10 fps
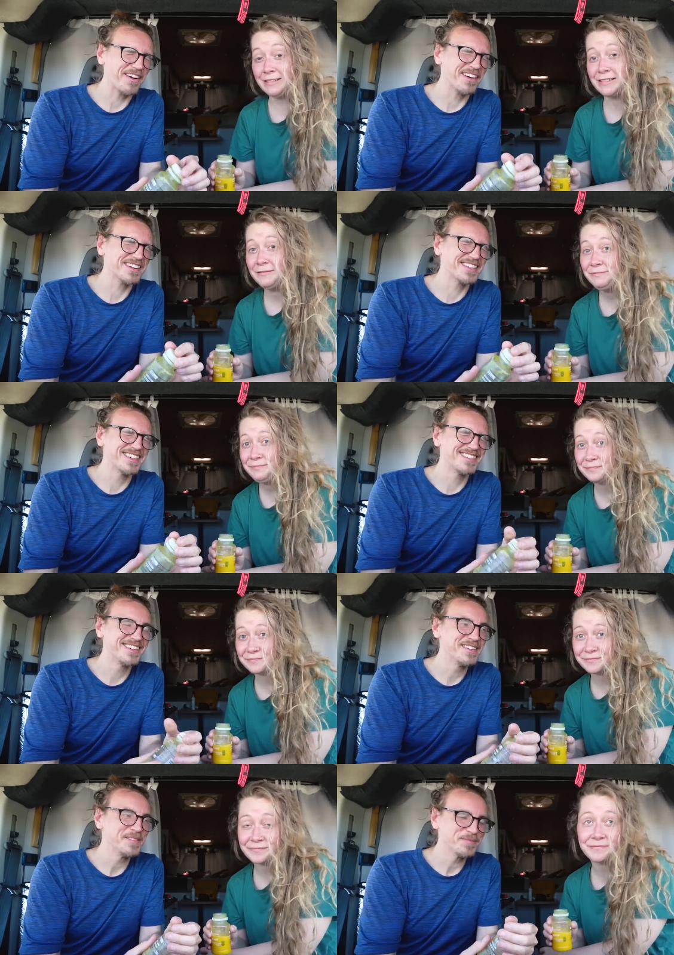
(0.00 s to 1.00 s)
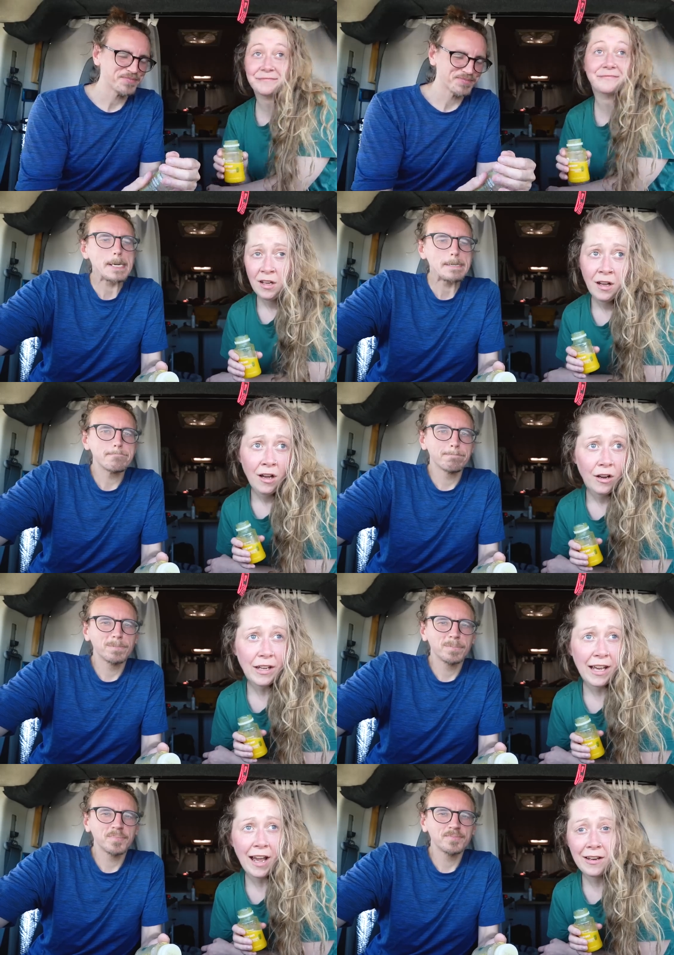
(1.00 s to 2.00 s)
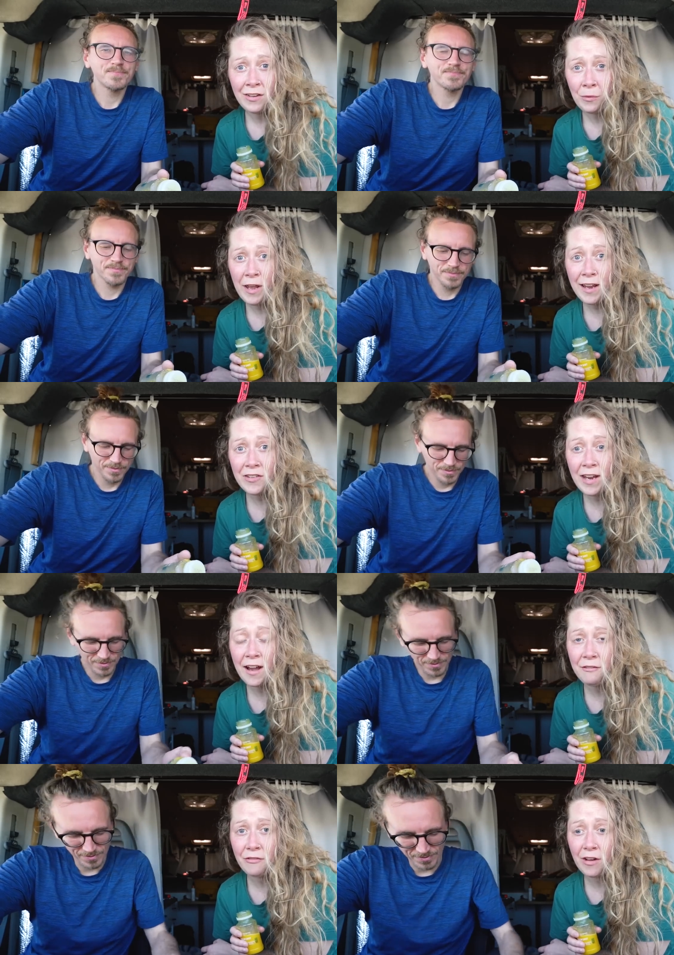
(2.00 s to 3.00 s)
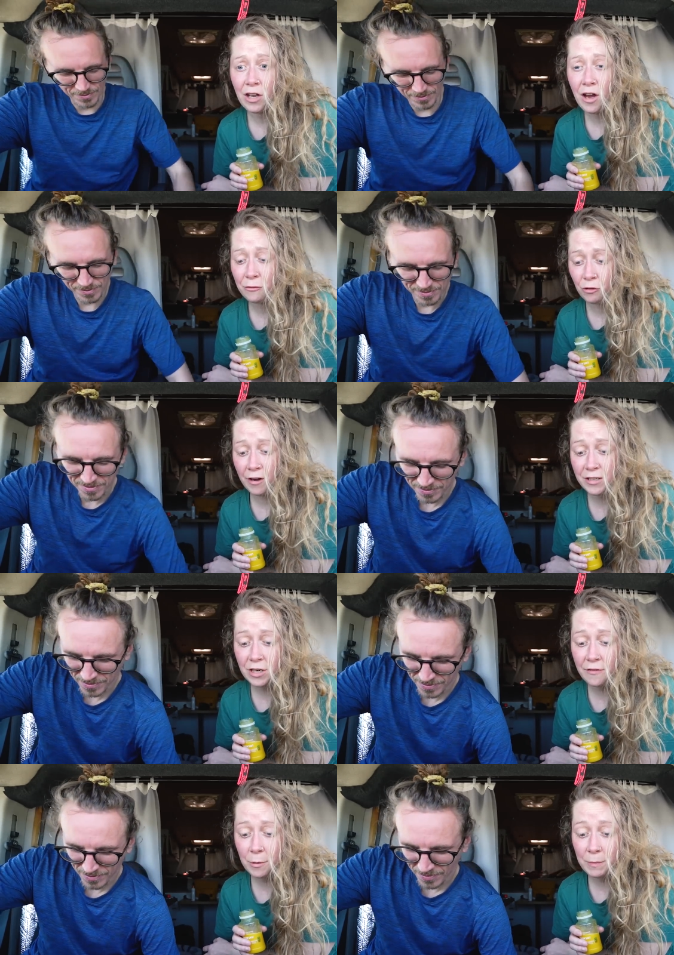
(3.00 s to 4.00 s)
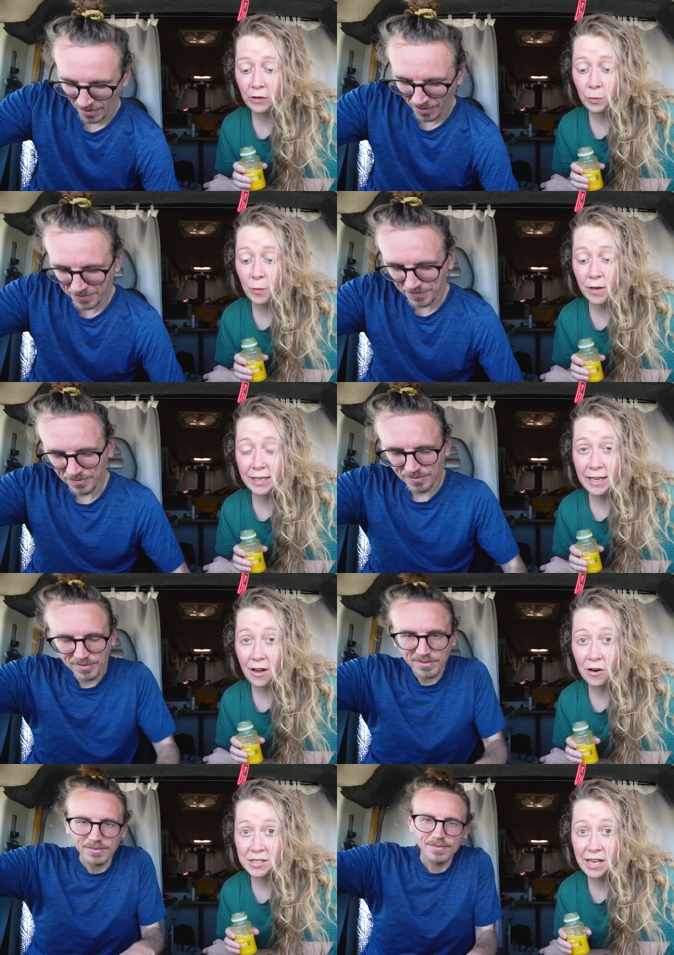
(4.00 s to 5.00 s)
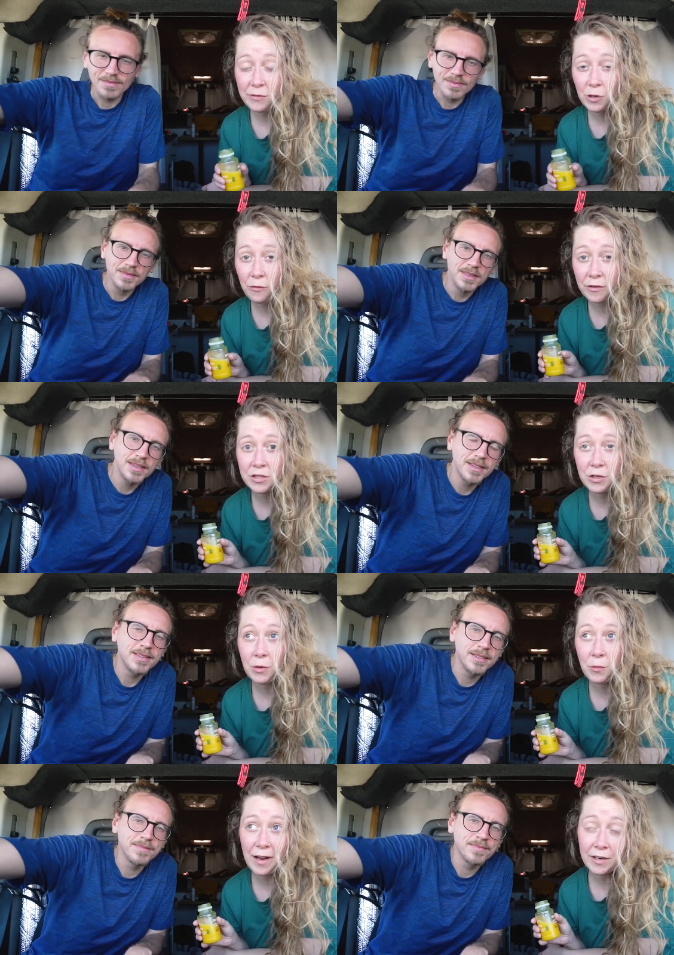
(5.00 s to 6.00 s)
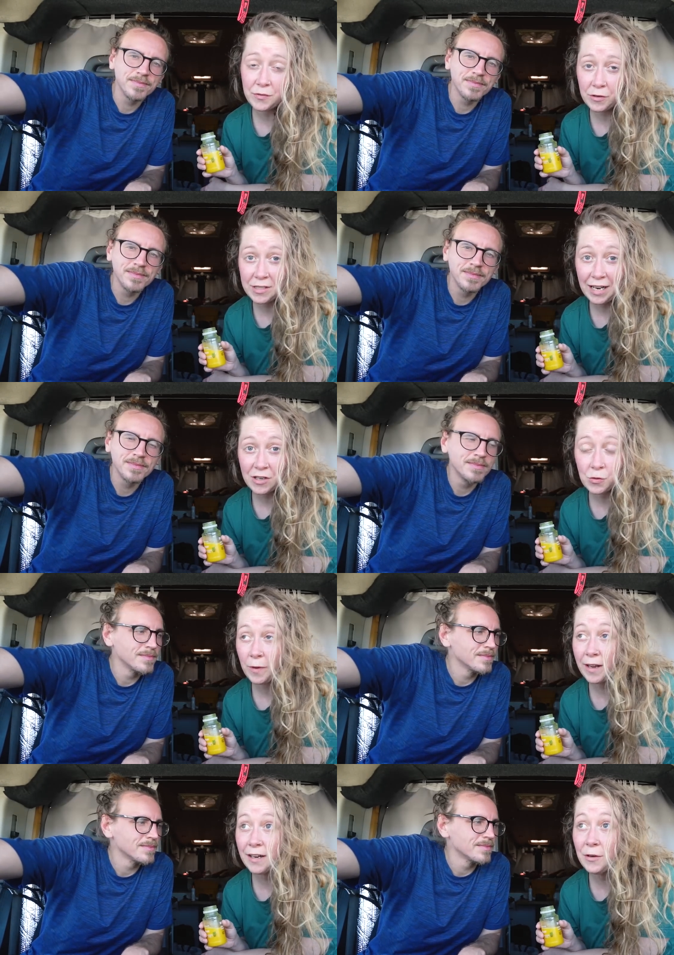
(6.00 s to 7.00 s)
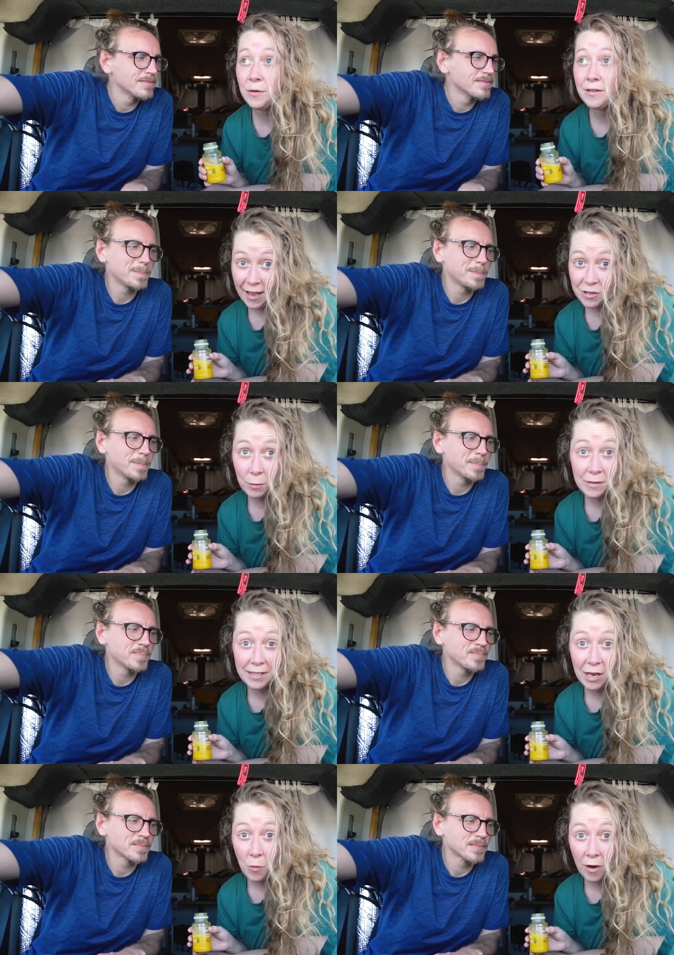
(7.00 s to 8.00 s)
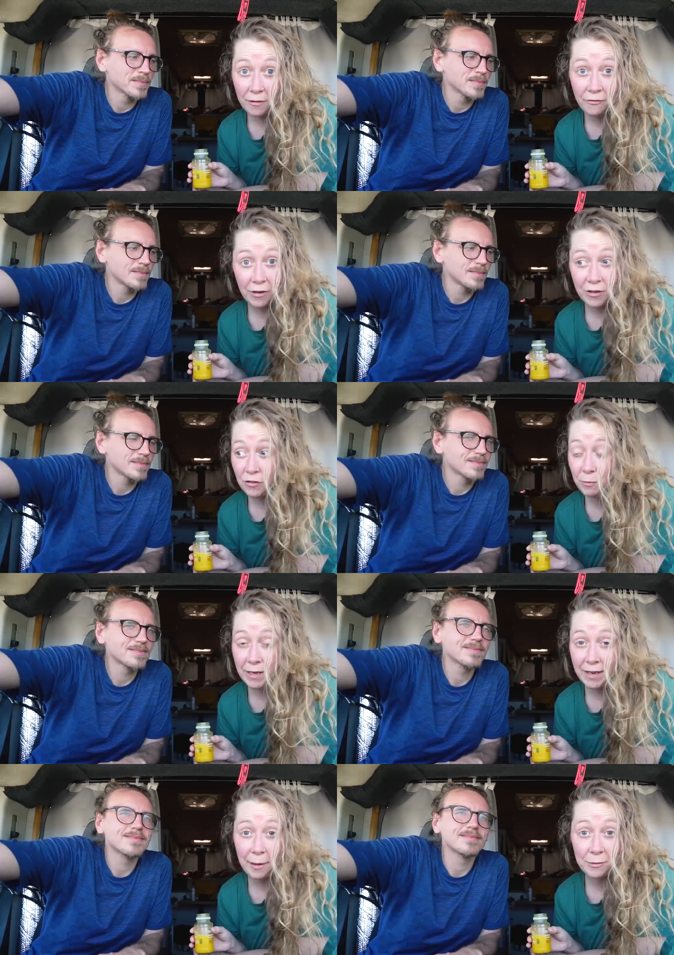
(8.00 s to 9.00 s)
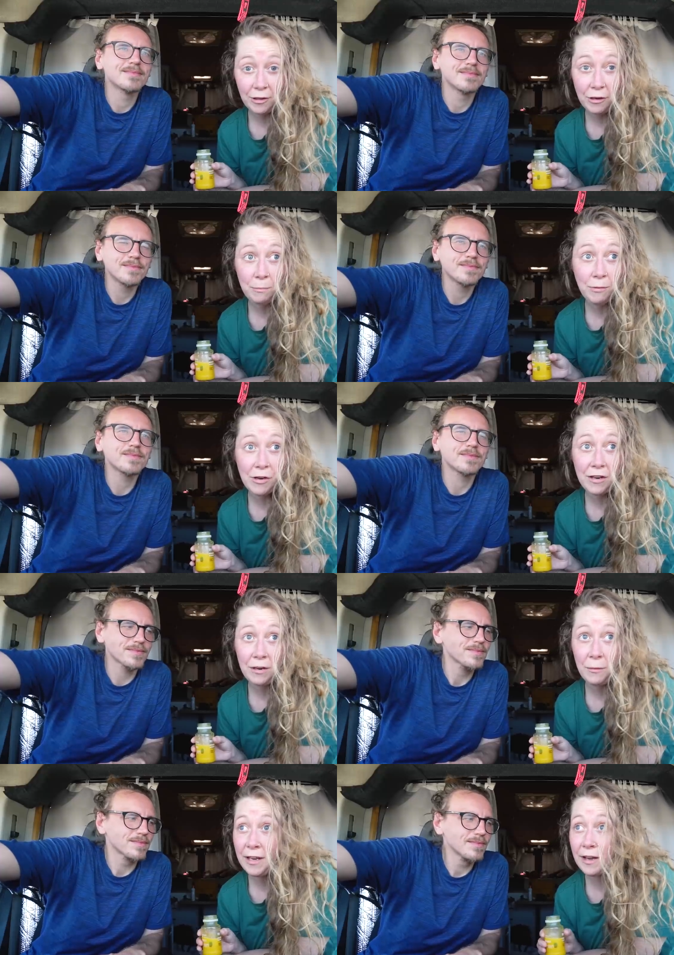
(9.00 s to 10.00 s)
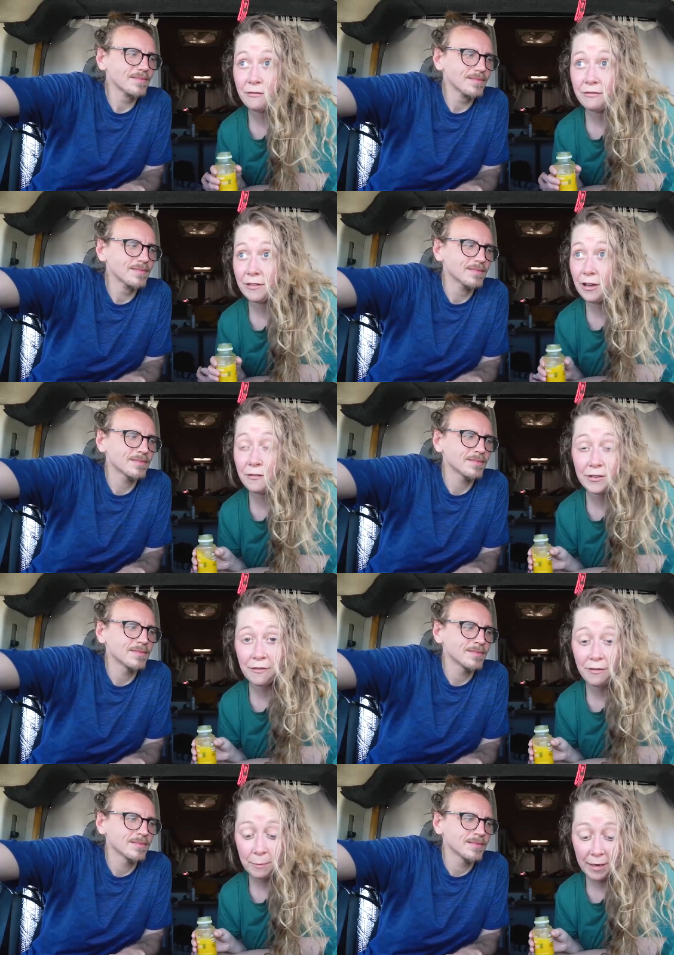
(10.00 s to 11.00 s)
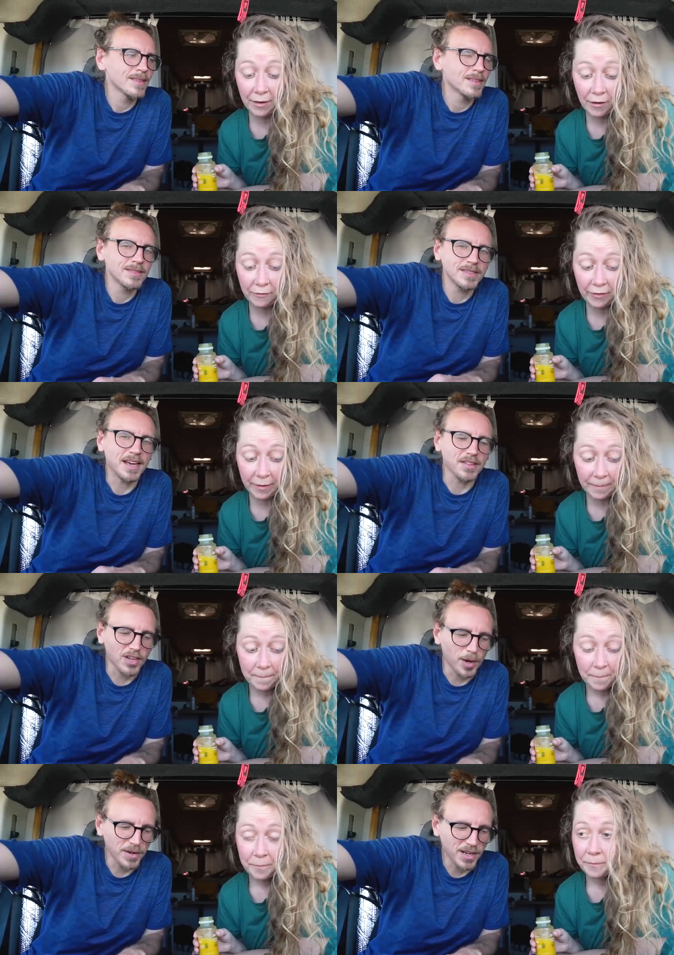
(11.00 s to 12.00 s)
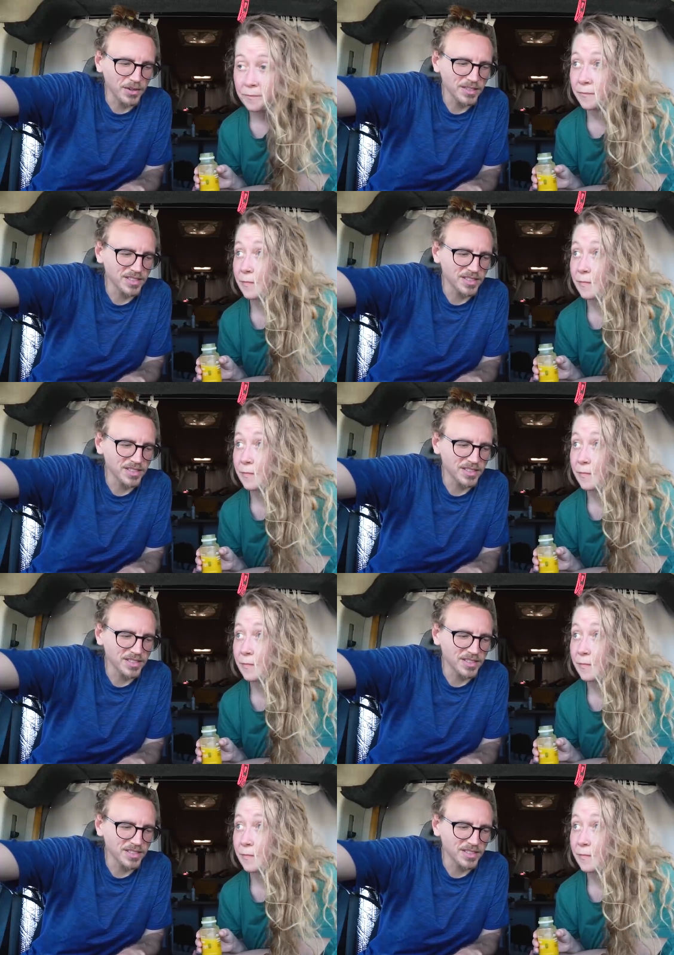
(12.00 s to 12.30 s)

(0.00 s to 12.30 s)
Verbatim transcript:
Speaker 1: heart. Okay, guys, we actually have a lot of ground to cover because we want to get ourselves over to Wexford/Wicklow. I just want to say, Waterford, you've been an absolute beauty. We have loved every minute of
Speaker 2: it. Yeah, the Copper Coast